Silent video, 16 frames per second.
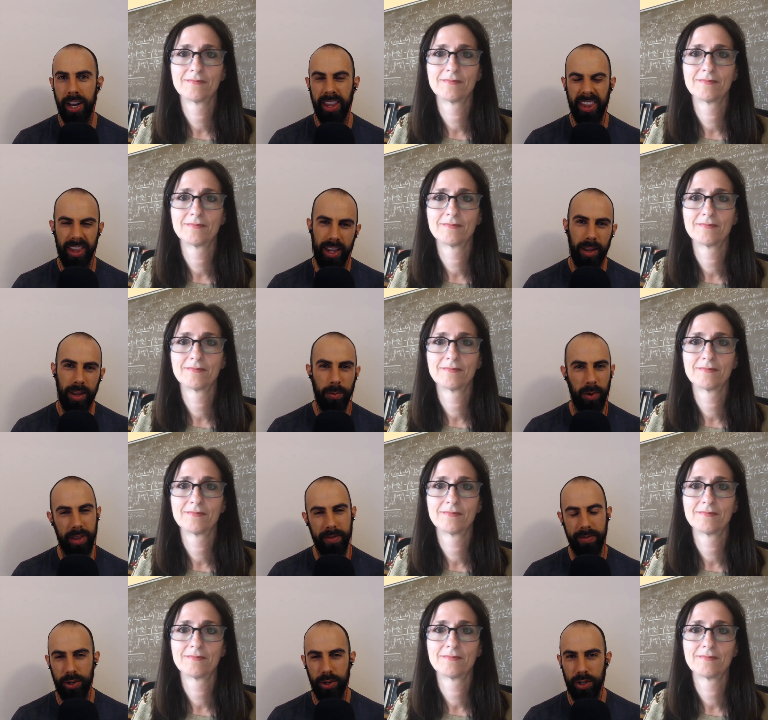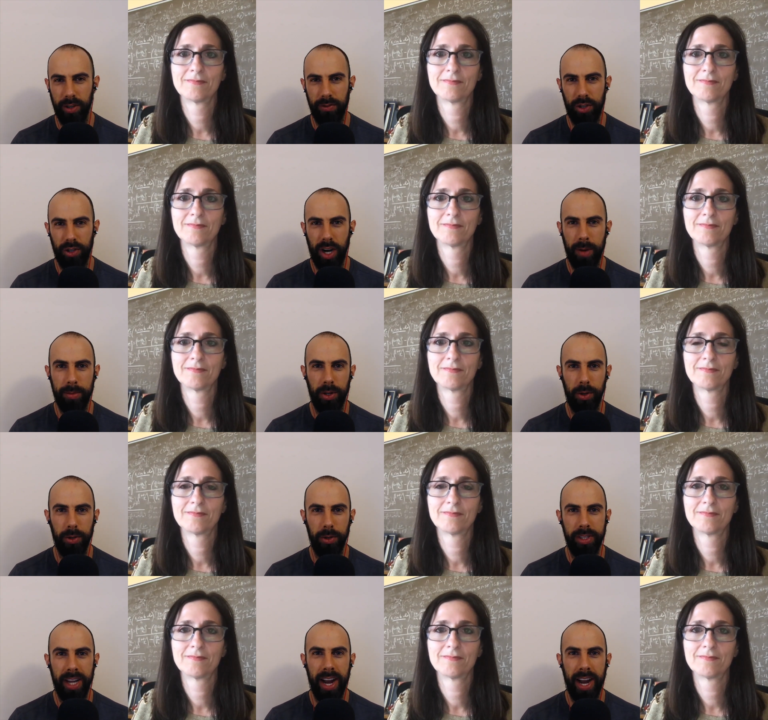Speaker 1: and what the future of jobs
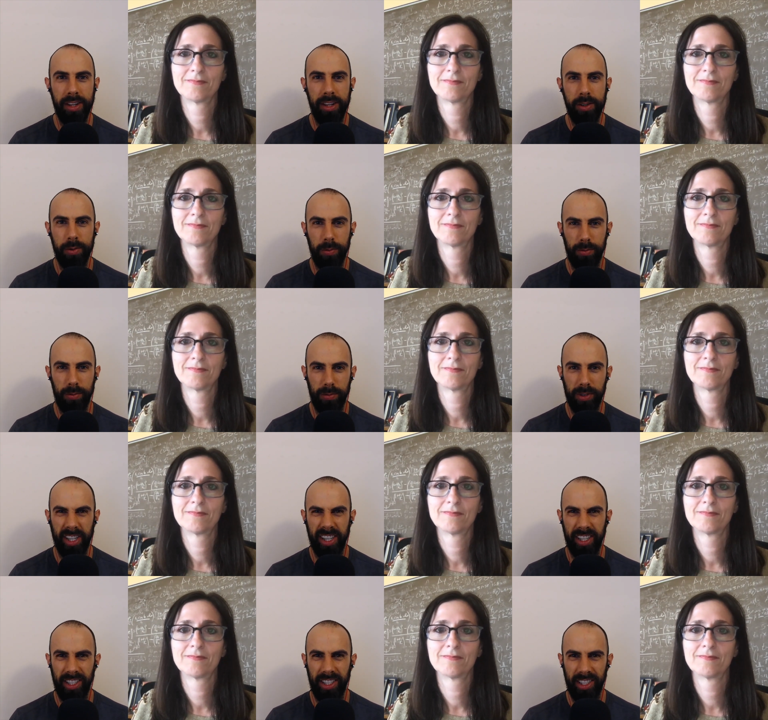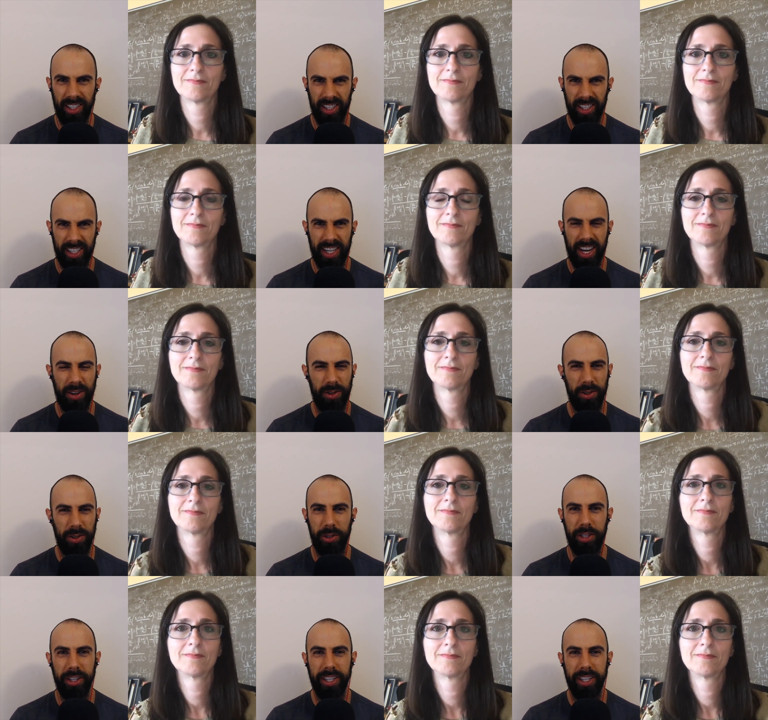holds. How do you
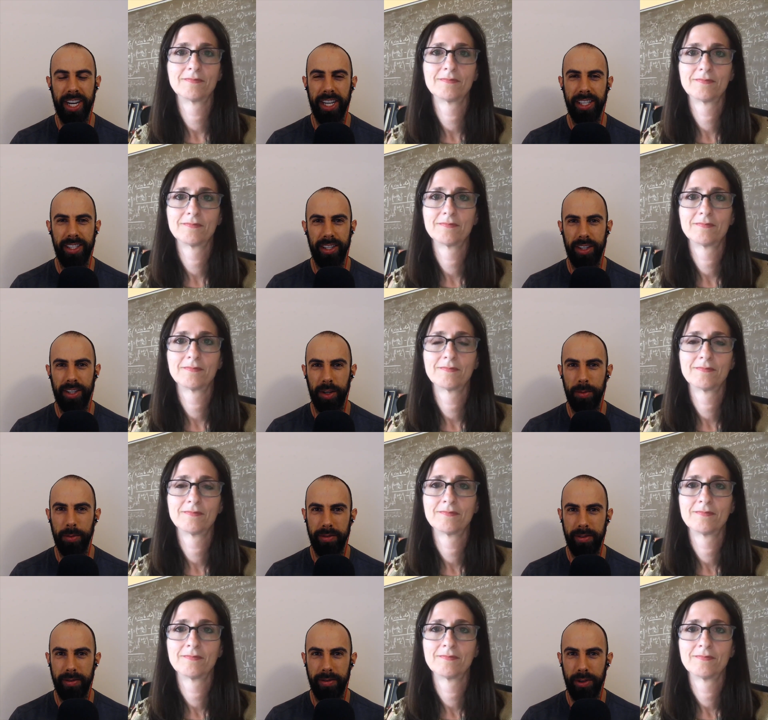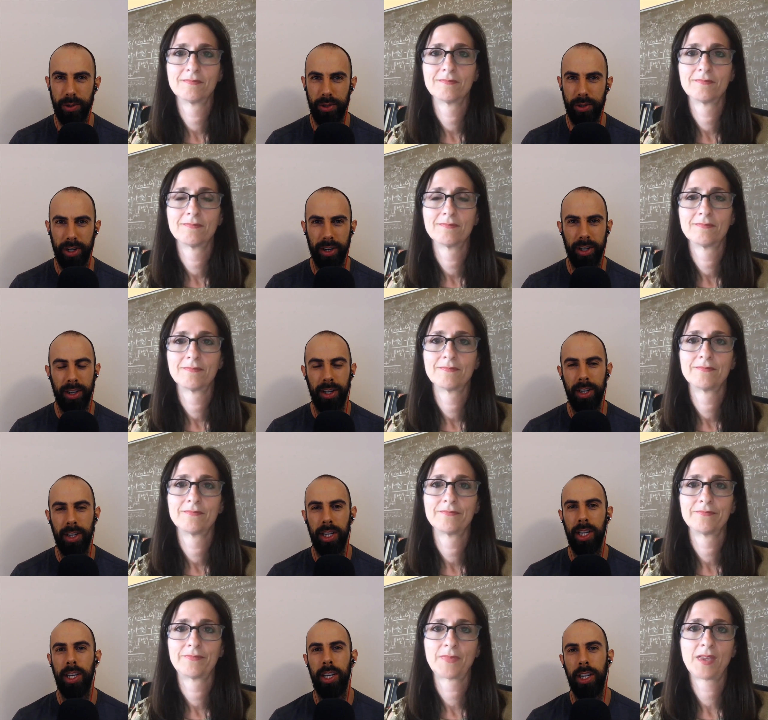counsel your kids in terms of the future?
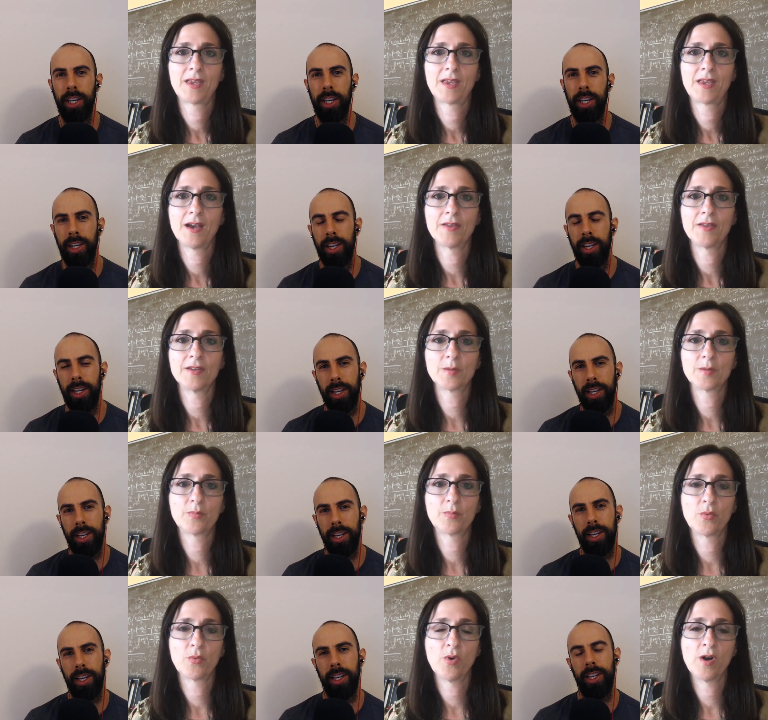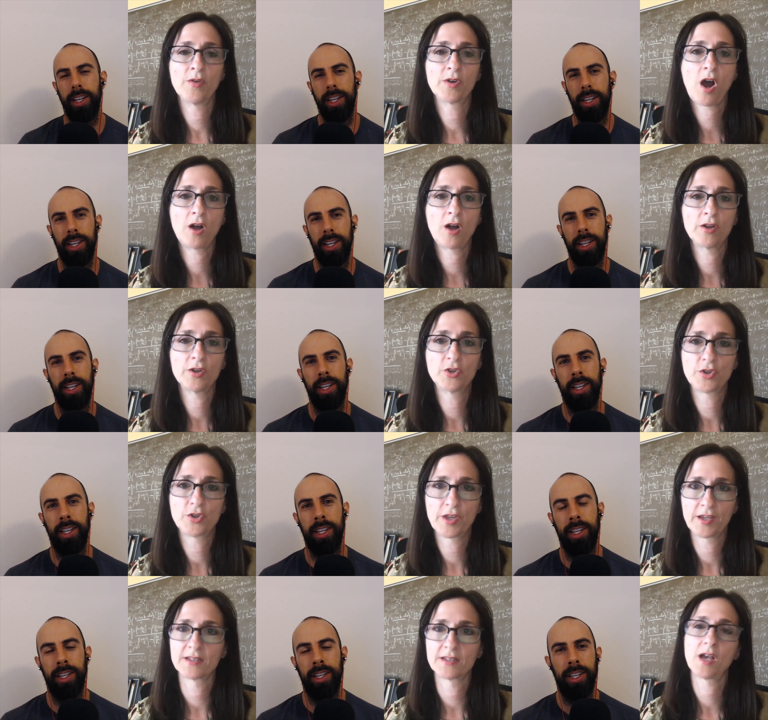
Speaker 2: Yeah, it's a well, the college
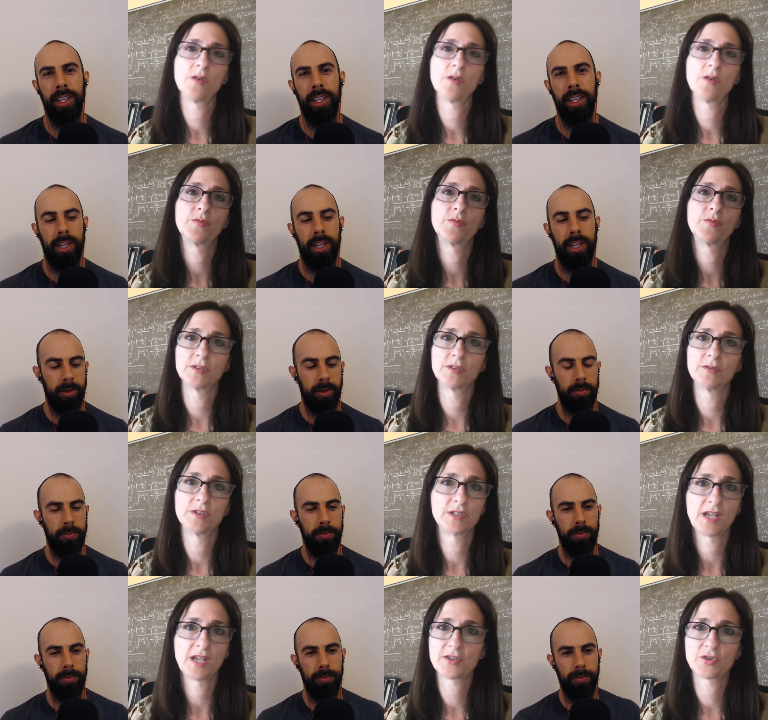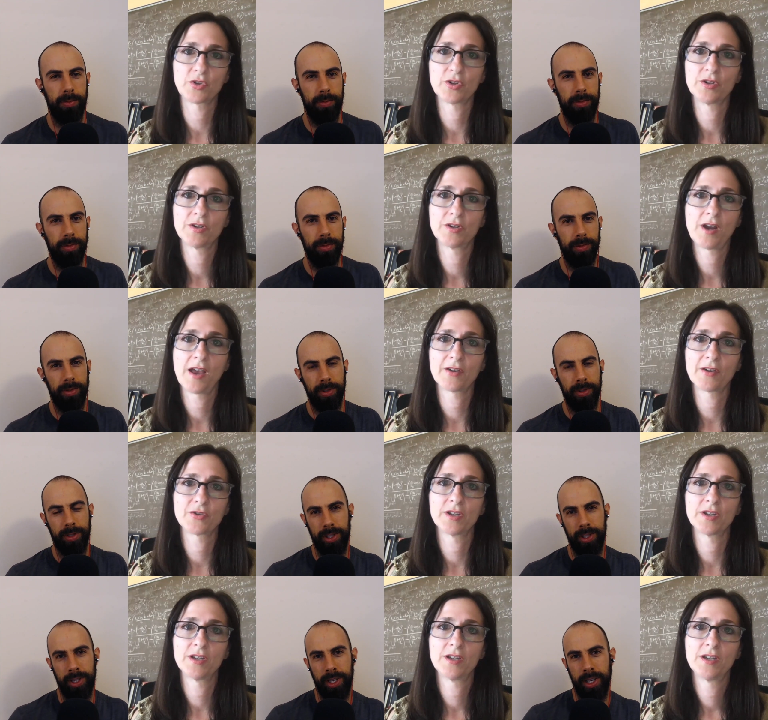thing itself is a disaster
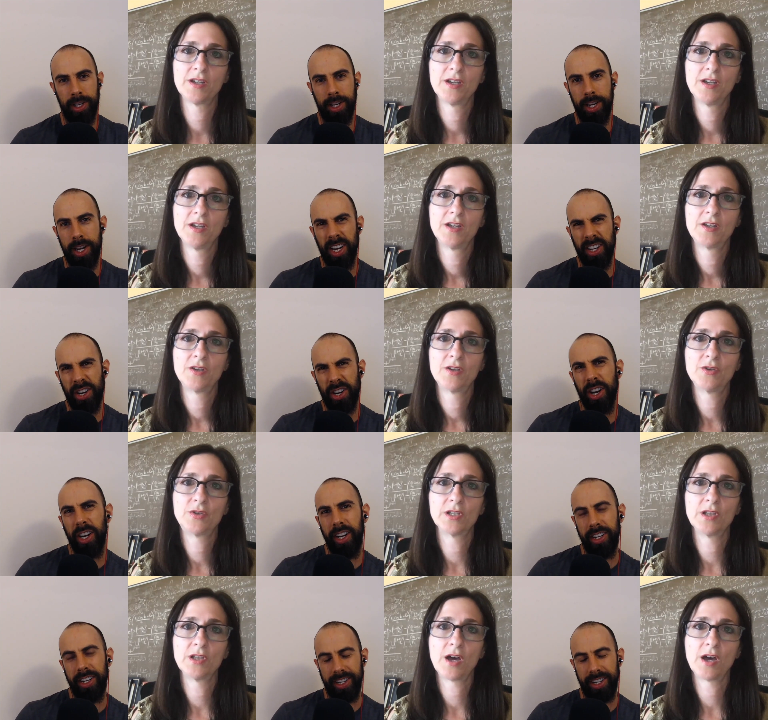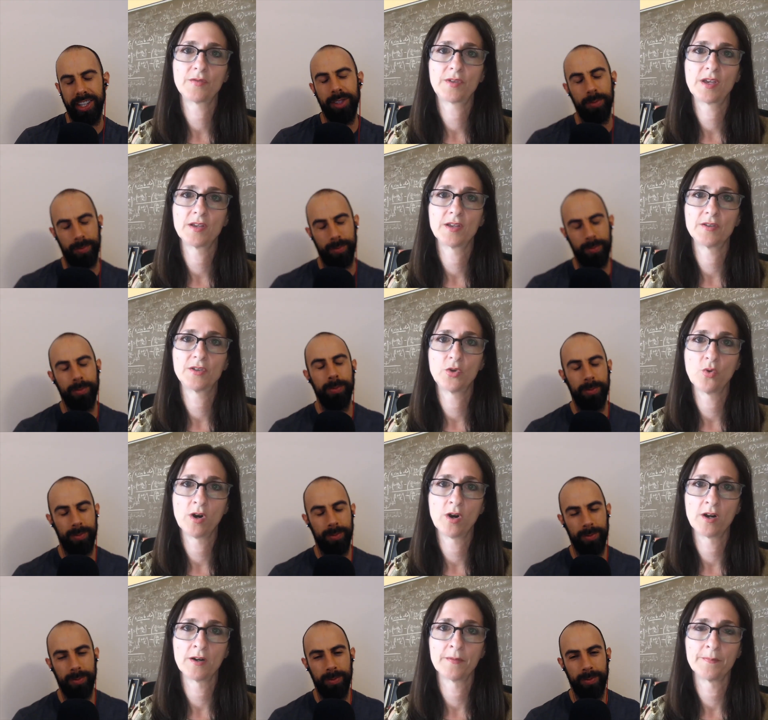actually. You see a lot of kids who
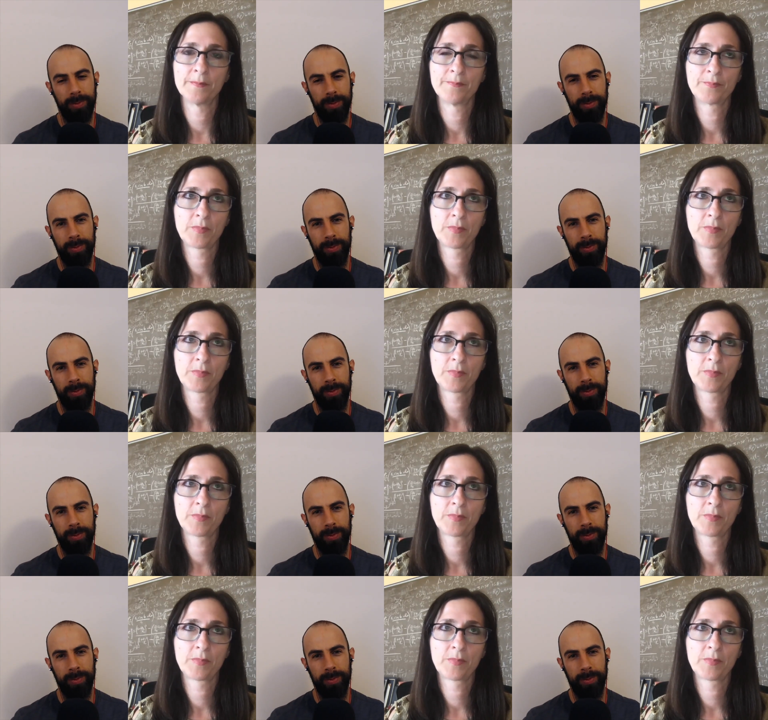are